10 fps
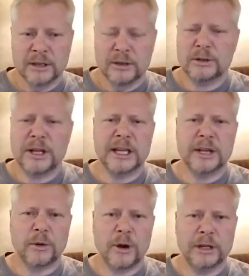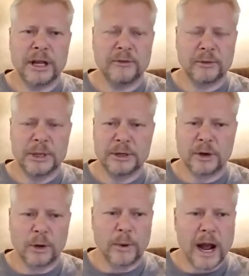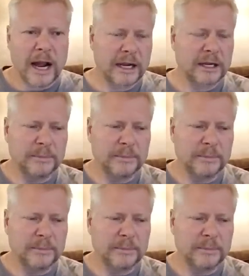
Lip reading: looked like he crawled out from under a rock.